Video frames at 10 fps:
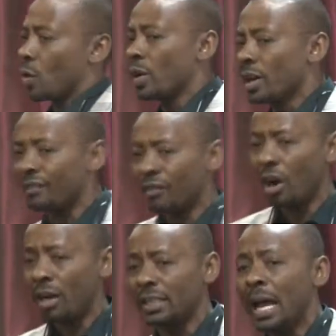the will of
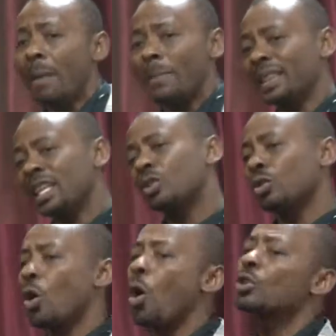God, but this
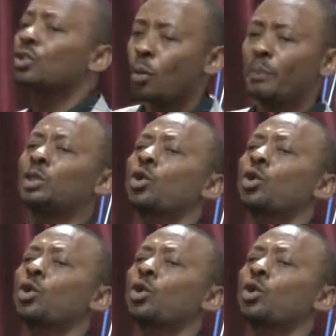could also be